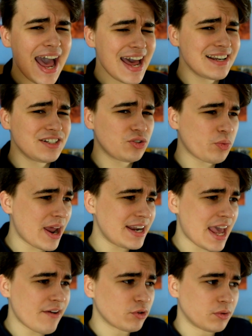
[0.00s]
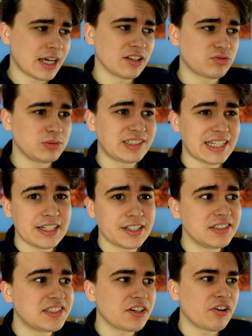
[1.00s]
And when everyone else was
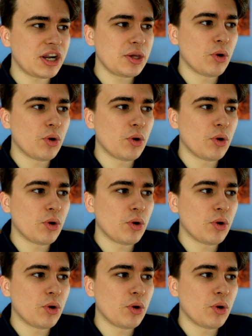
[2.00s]
inconsiderately